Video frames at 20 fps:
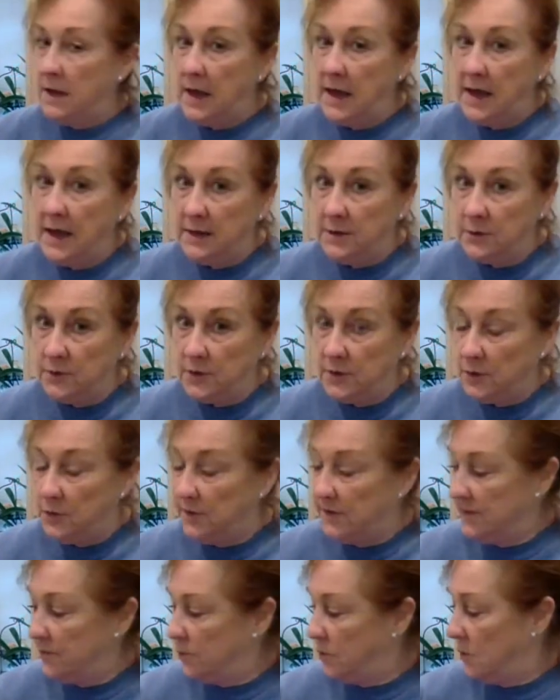Henry
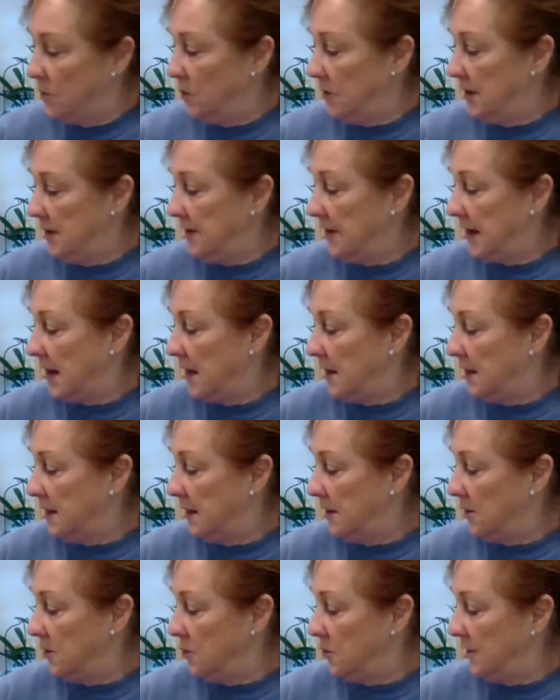was worried that
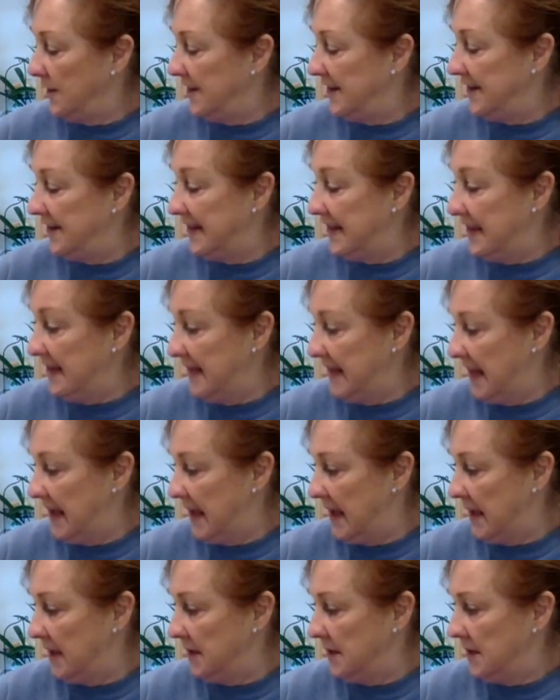Clara would see
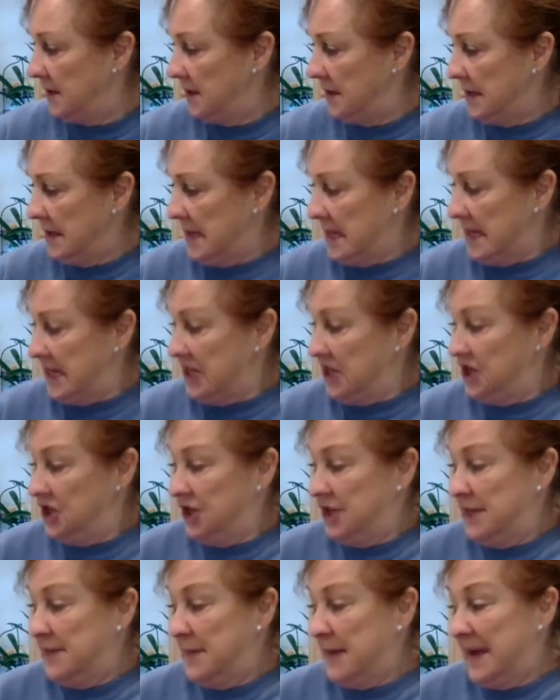the ant.
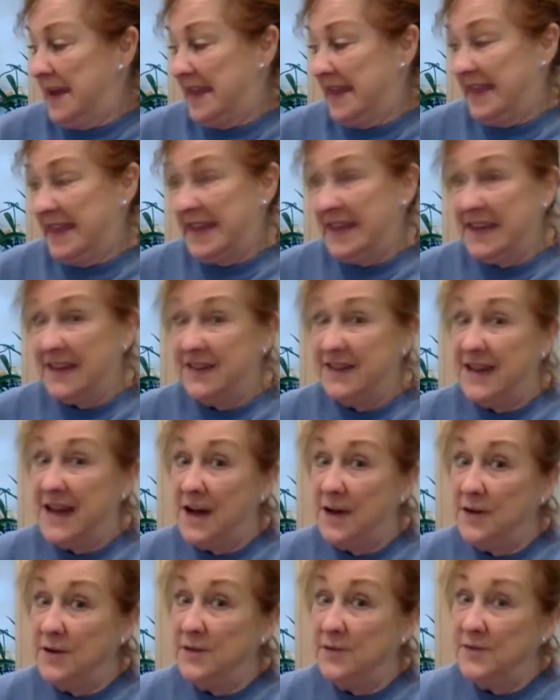She might think his
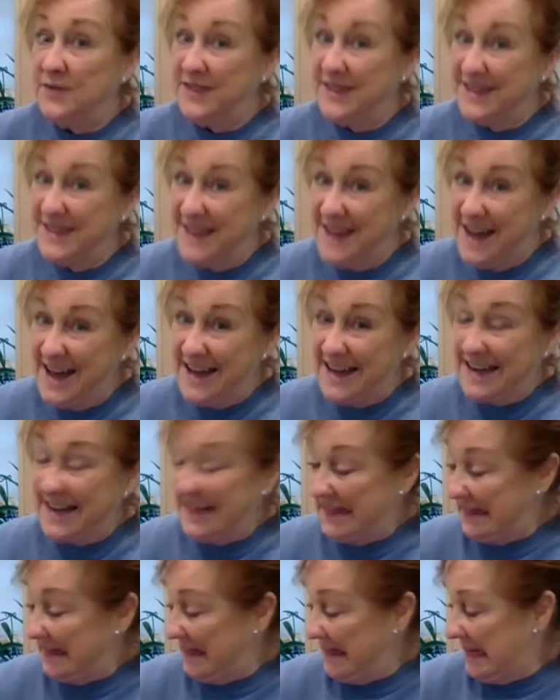house was not
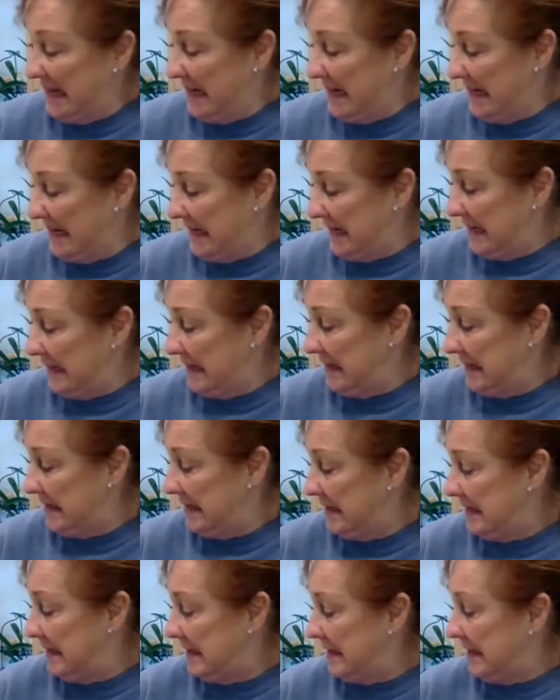clean.
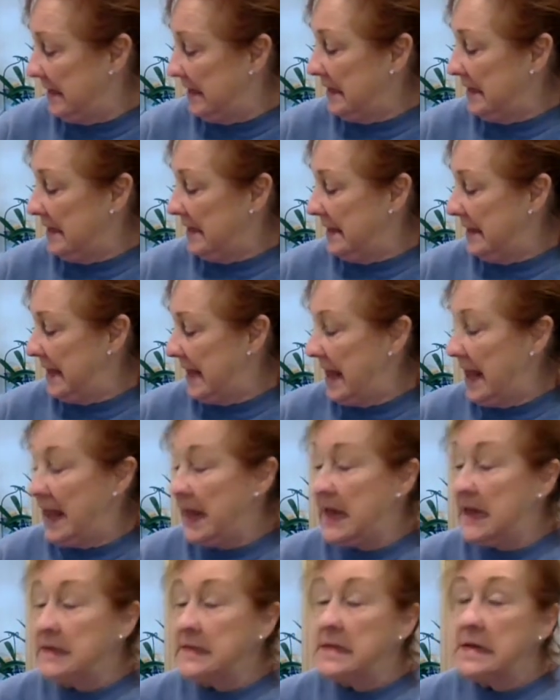The
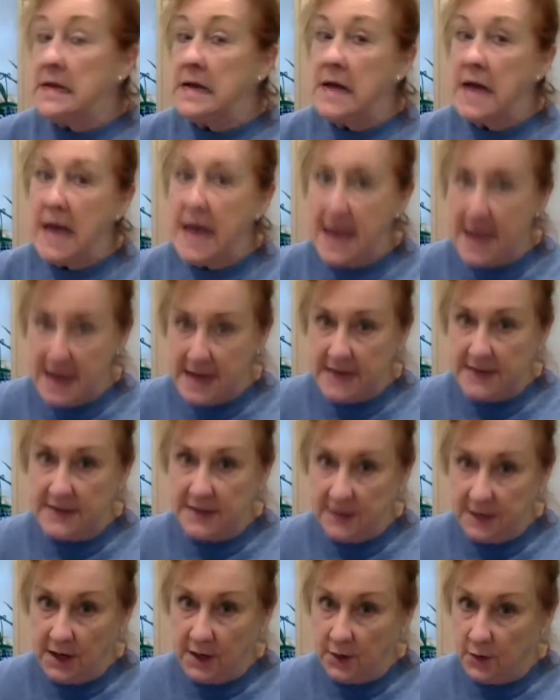ant had to
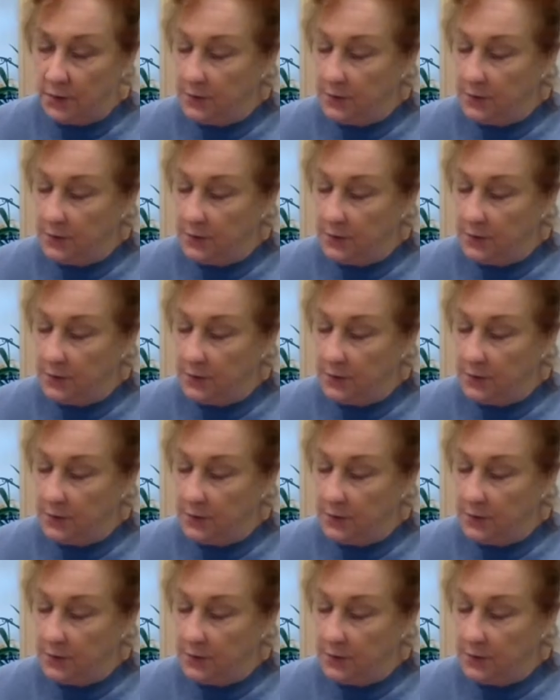go.